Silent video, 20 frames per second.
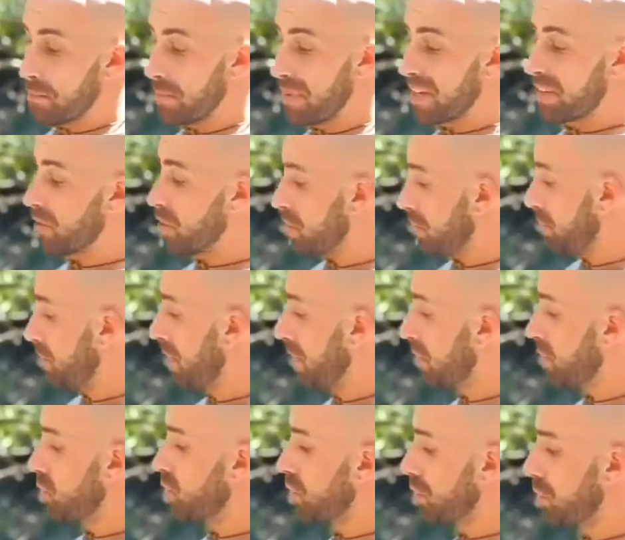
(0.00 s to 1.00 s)

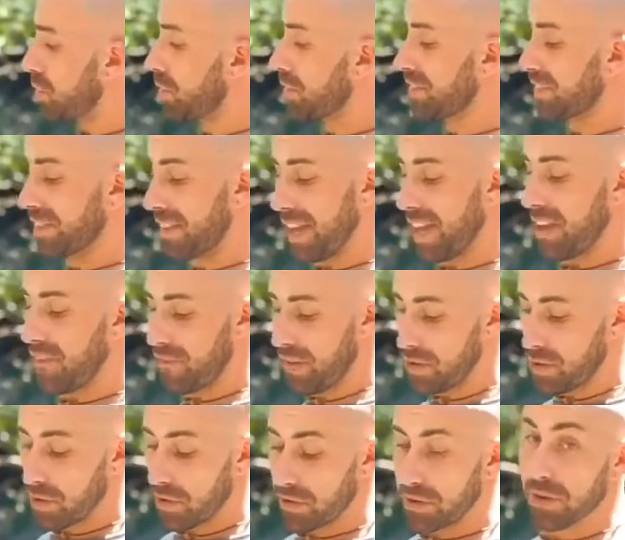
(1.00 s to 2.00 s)
make sure you're safe
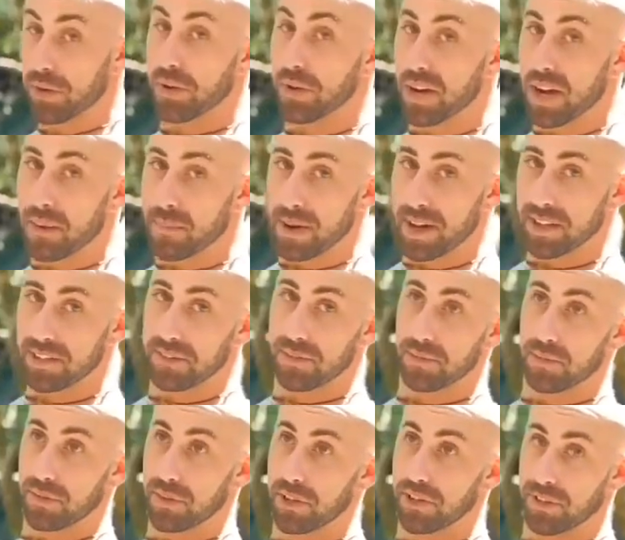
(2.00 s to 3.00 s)
and you're on your yoga mat
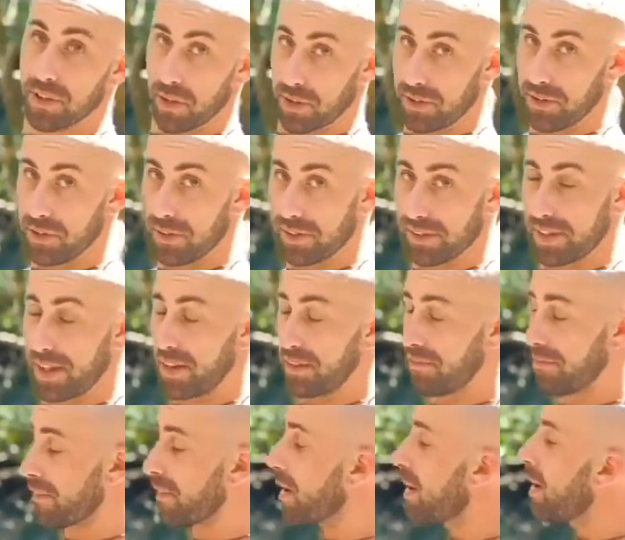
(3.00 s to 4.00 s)
to not hurt
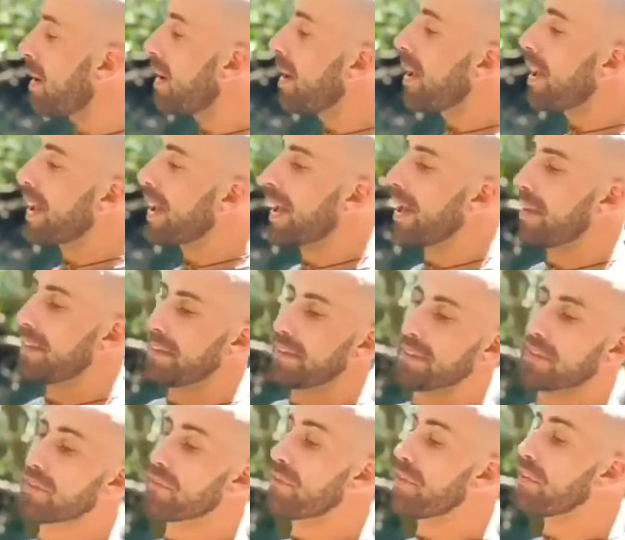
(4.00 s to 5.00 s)
yourself,
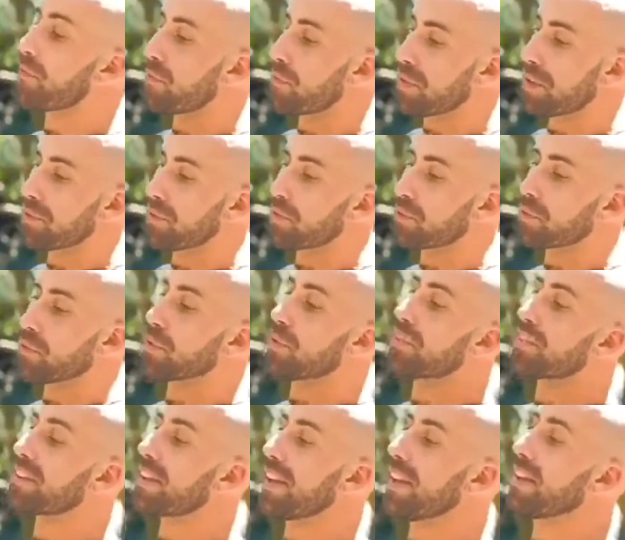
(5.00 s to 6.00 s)
and feel free to
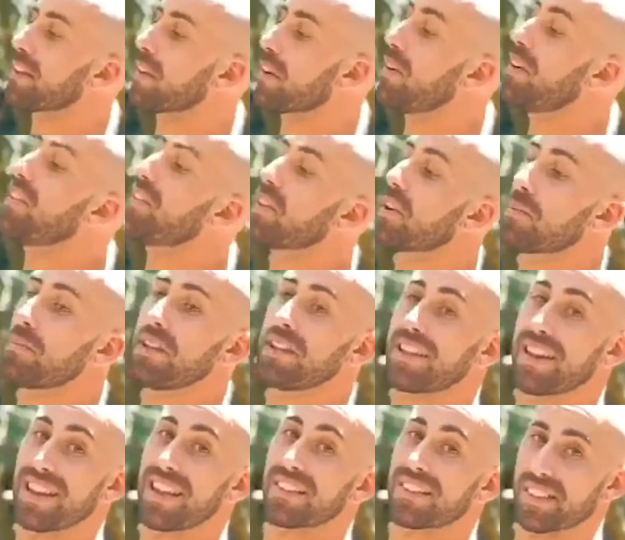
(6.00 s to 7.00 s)
take a little
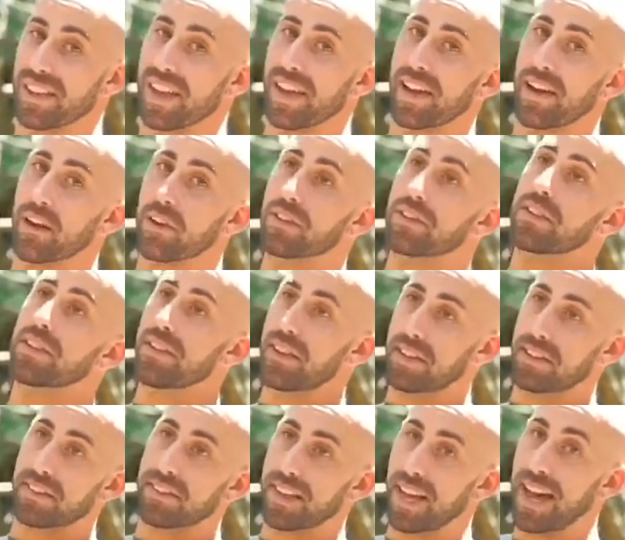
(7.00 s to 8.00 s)
bit less air on the
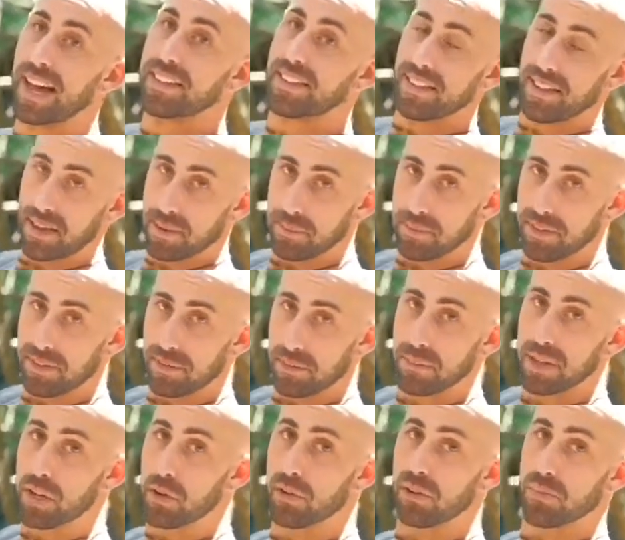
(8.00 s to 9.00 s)
next attempt
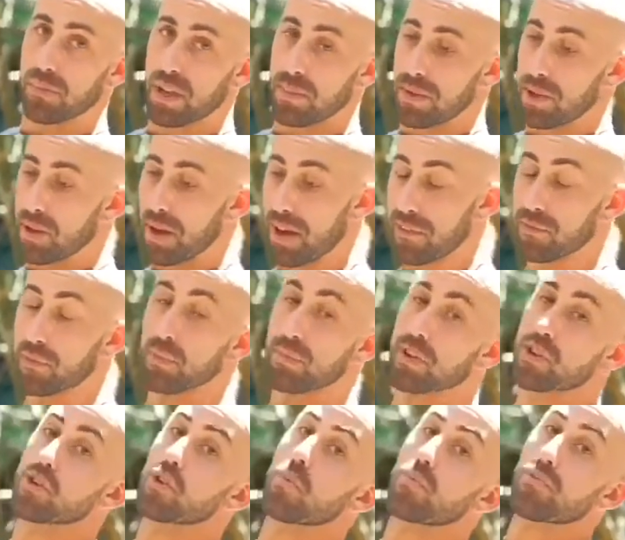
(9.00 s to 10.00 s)
because maybe you have too
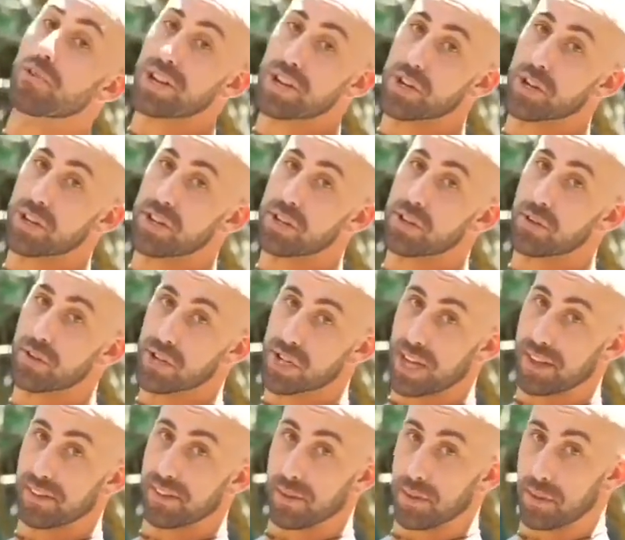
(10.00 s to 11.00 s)
much compression in your
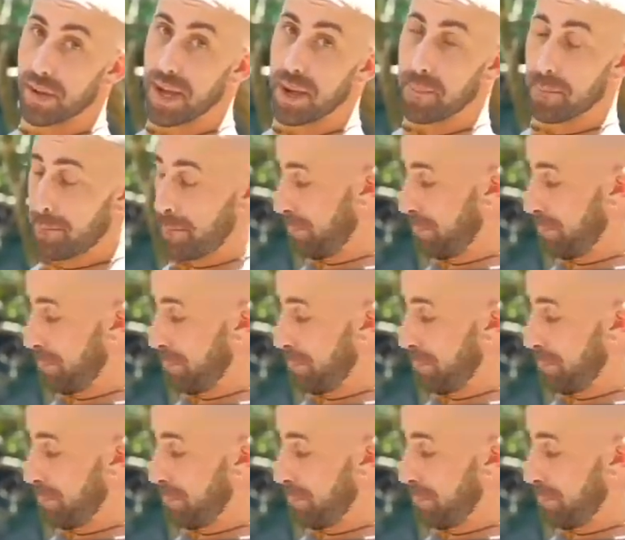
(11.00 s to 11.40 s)
chest, okay?